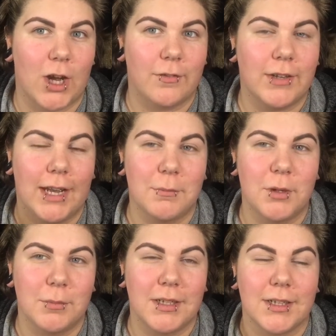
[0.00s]
off
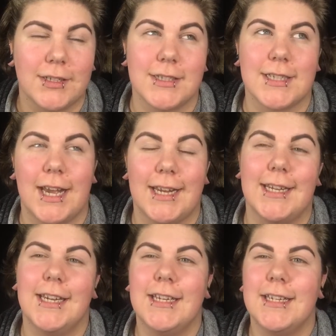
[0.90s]
camera because I